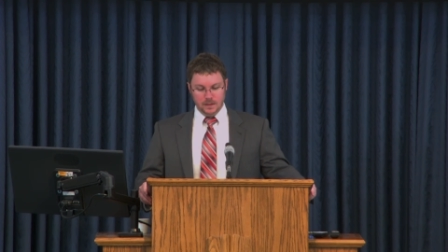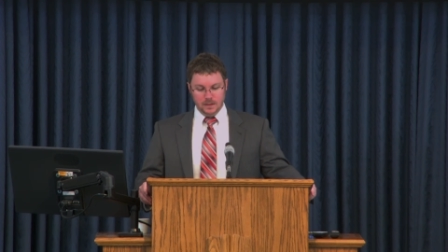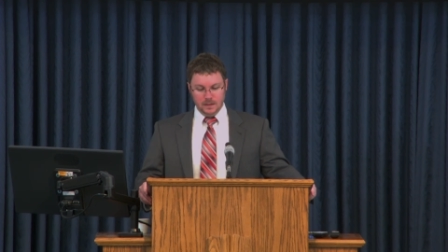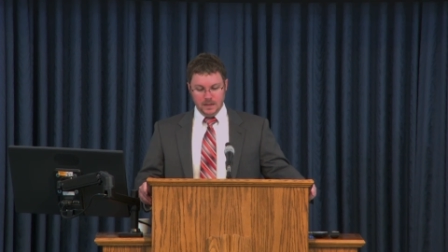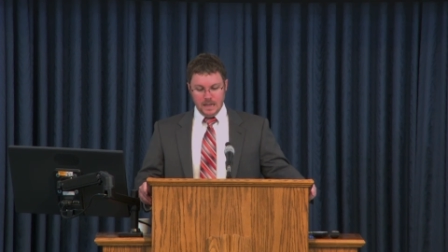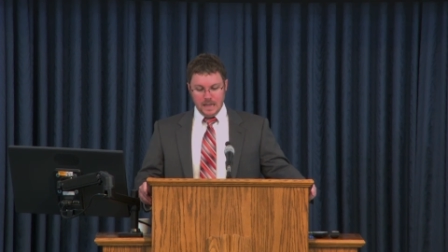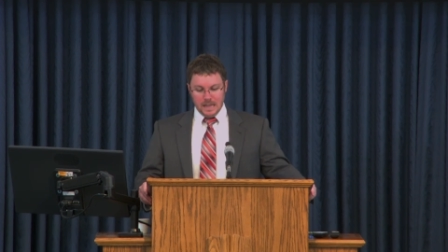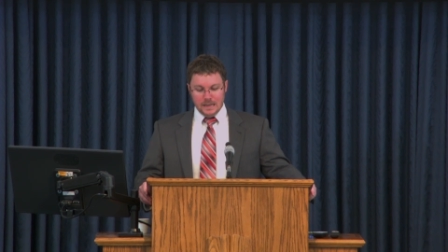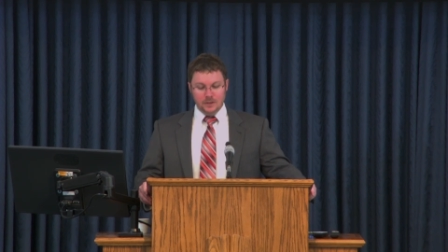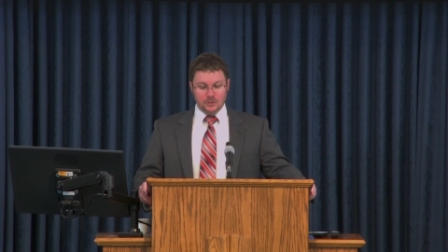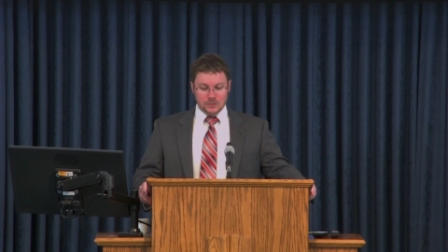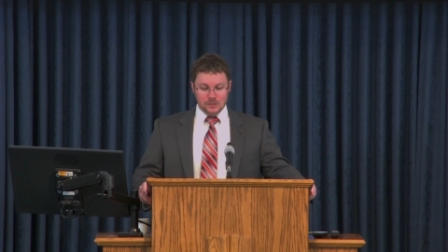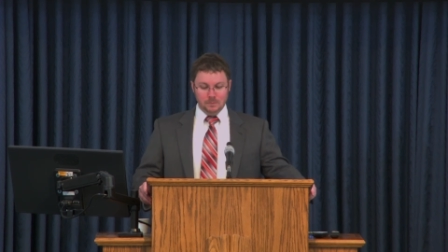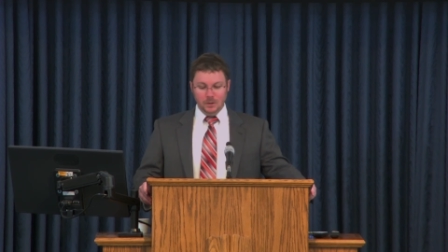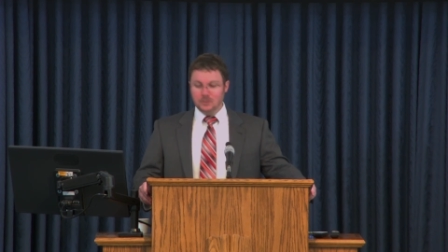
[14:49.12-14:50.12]
And here's
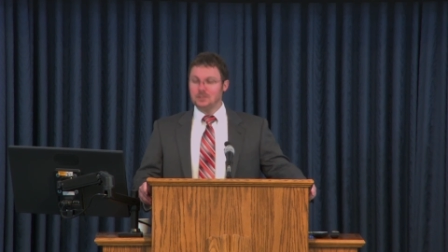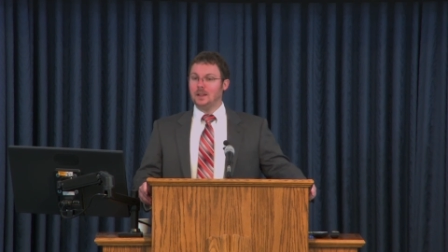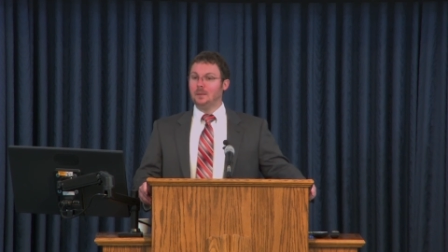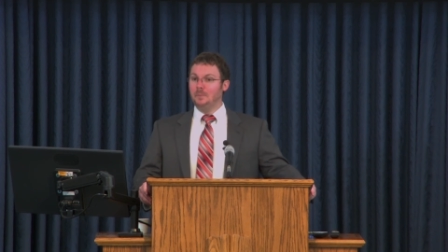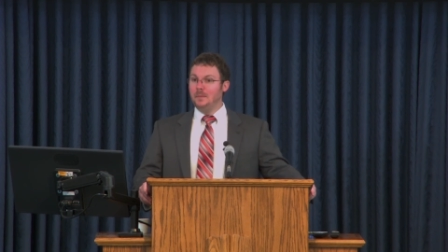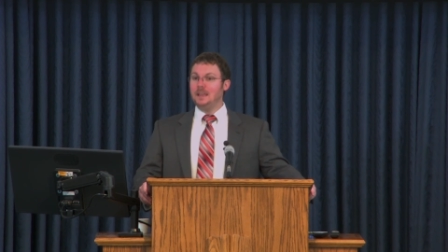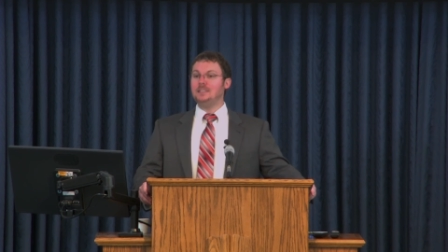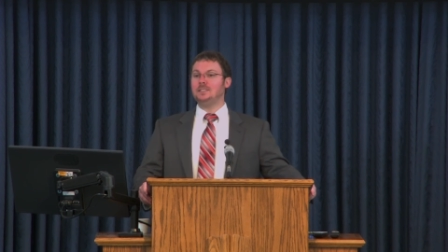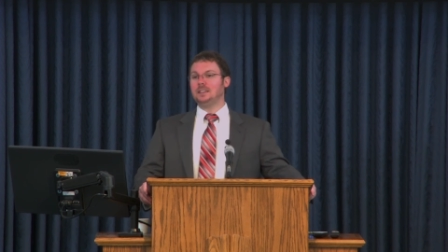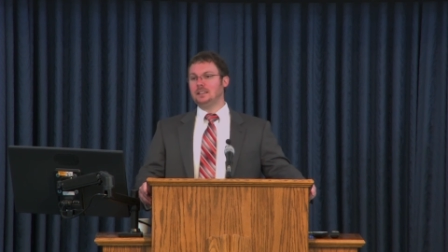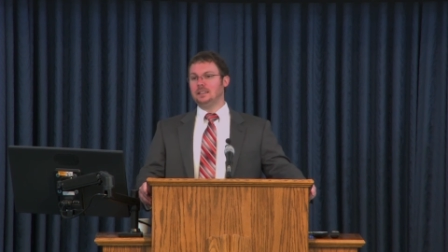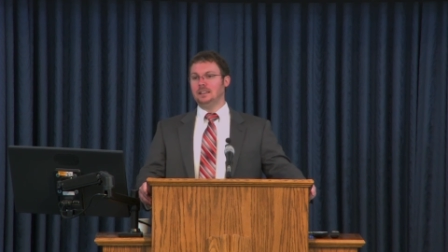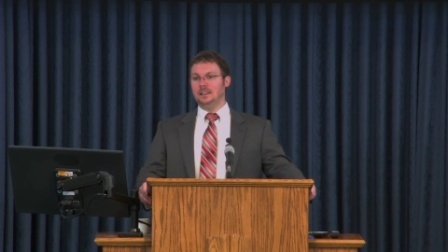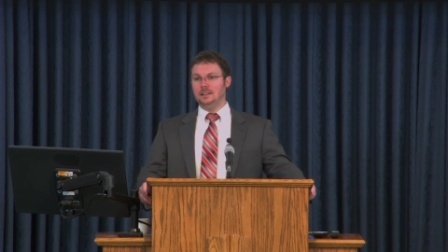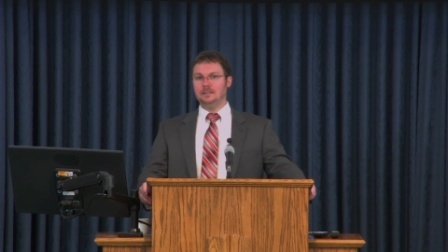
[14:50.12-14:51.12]
the most amazing
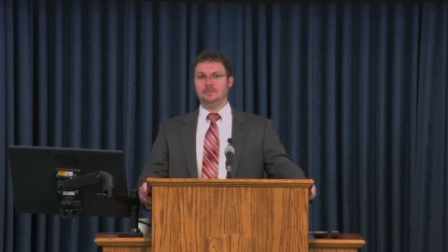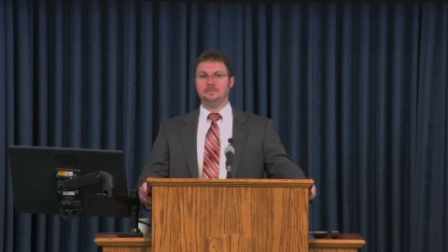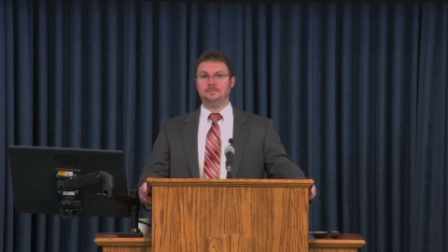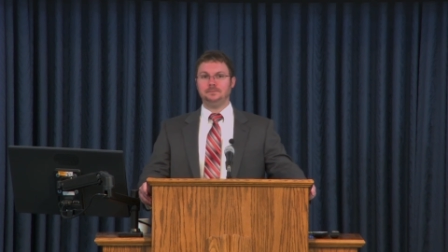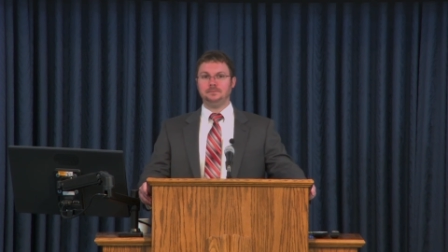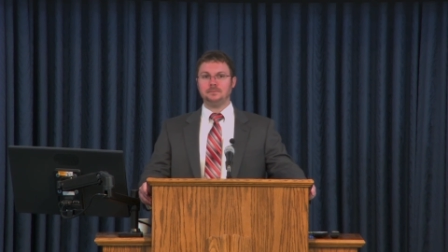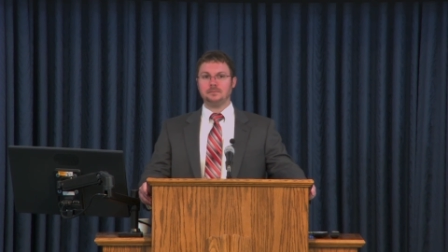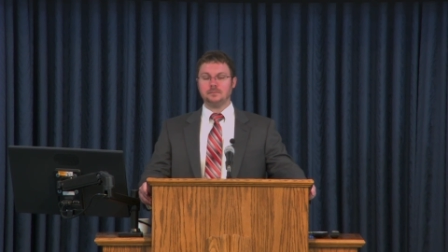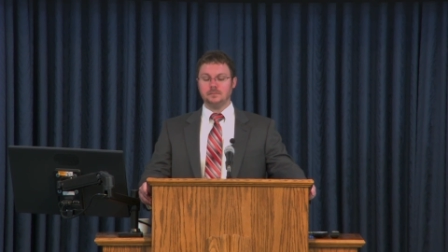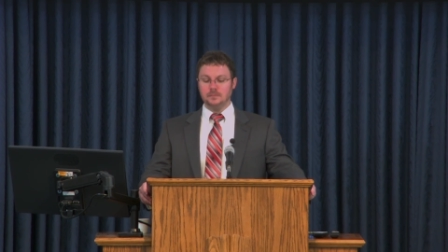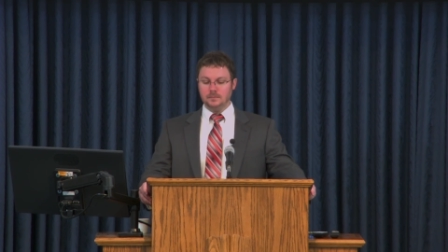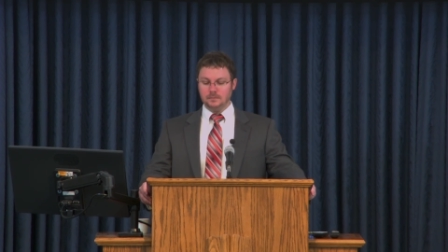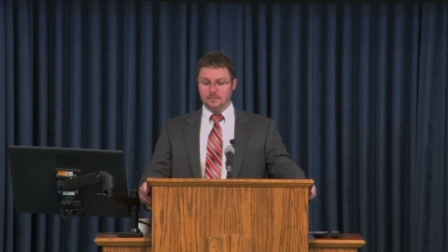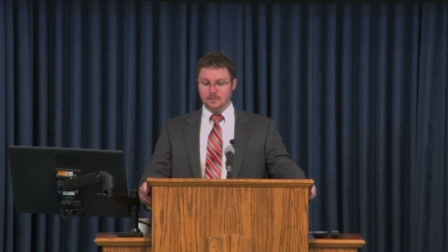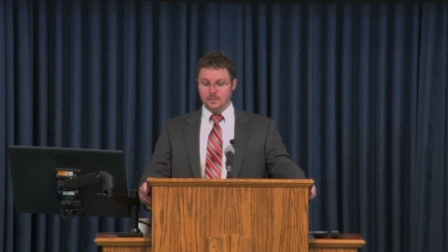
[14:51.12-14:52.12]
thing.
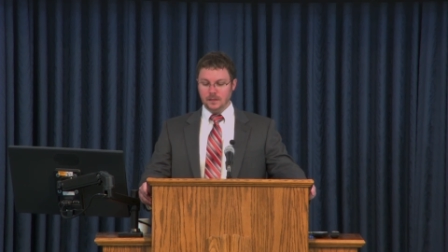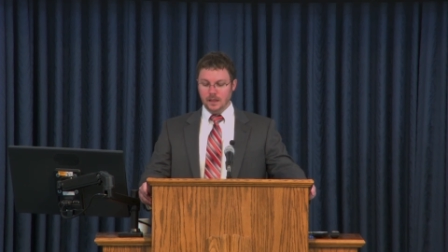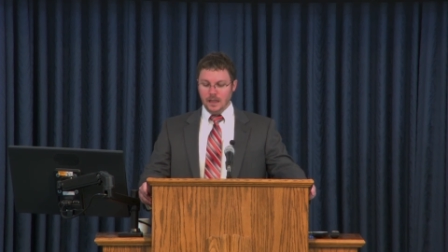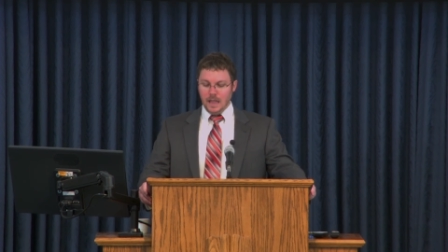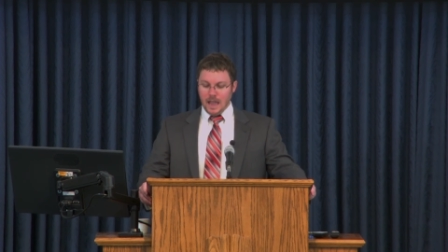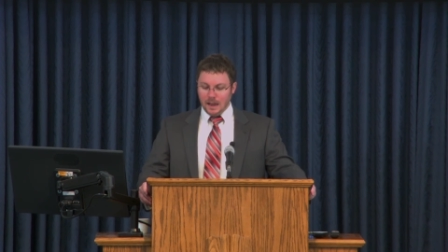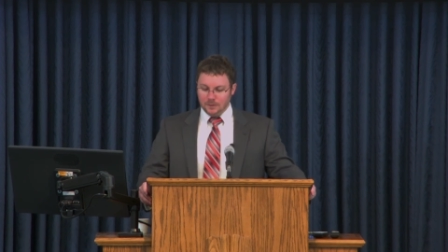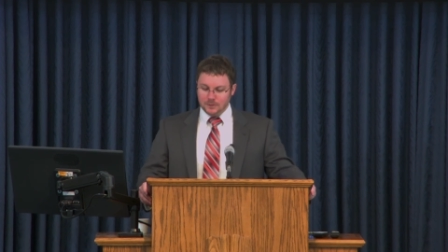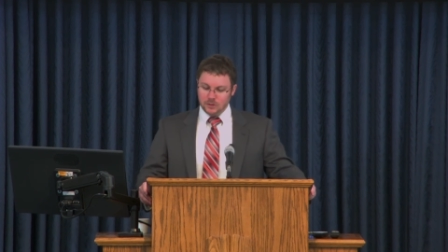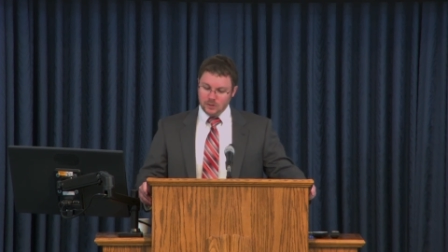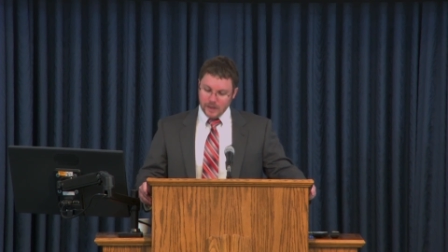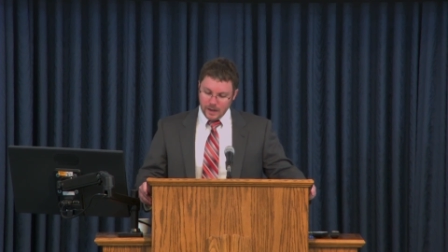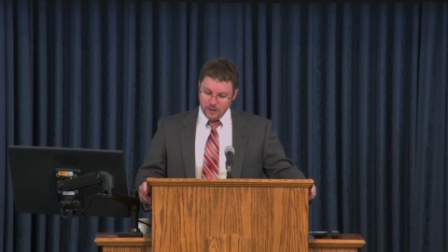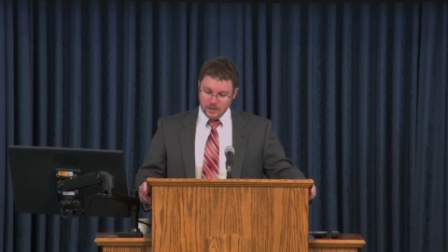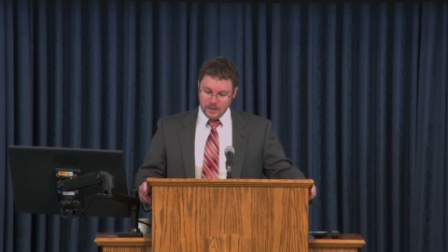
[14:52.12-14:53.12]
After
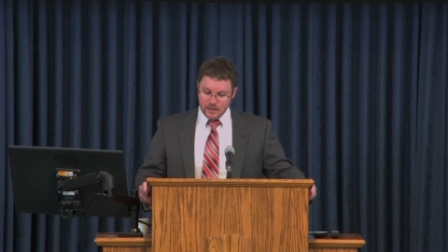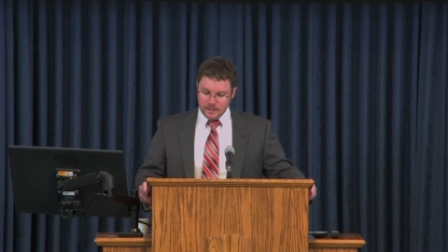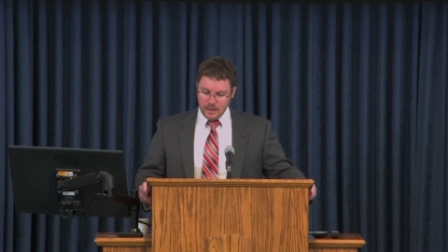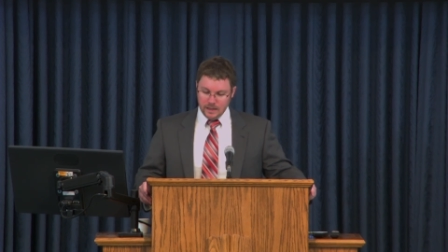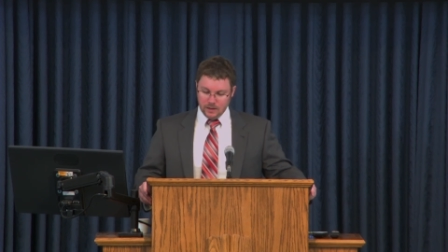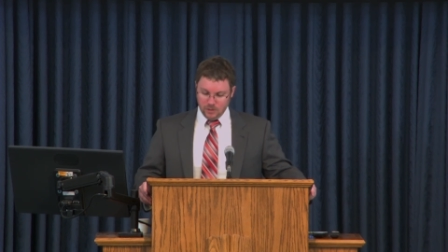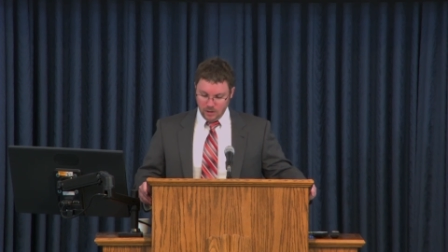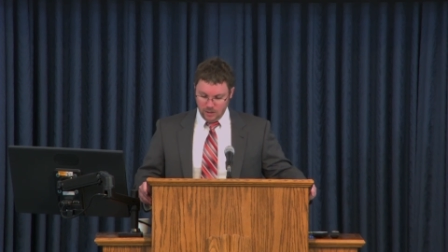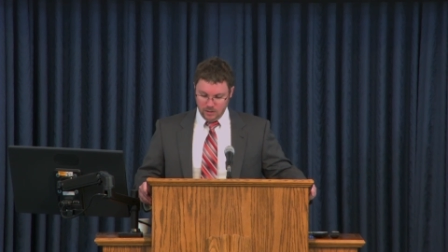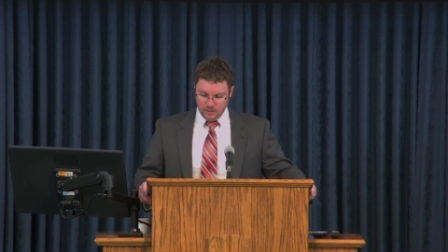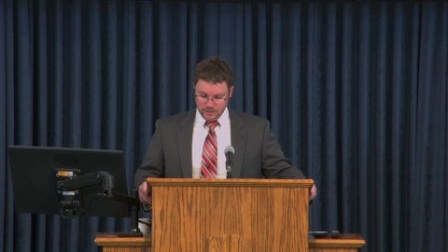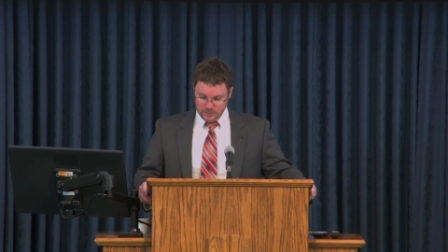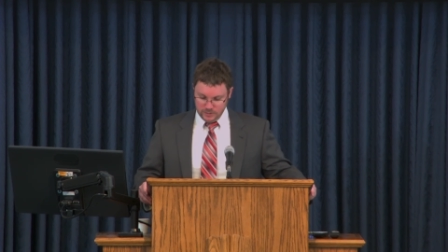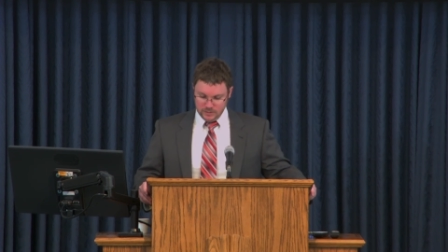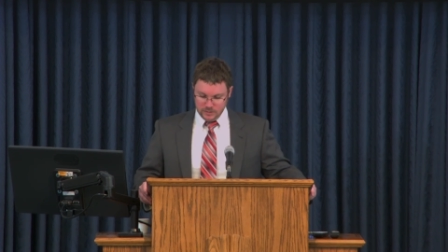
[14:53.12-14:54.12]
counting that
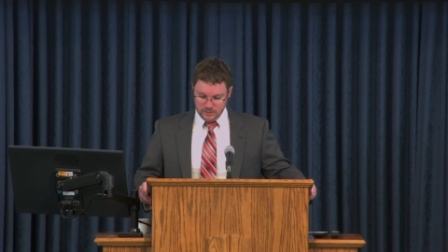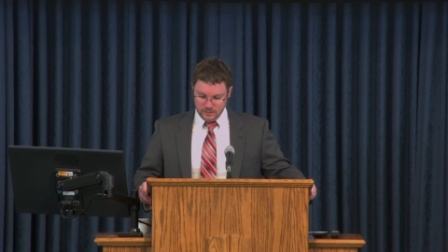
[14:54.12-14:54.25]
cost,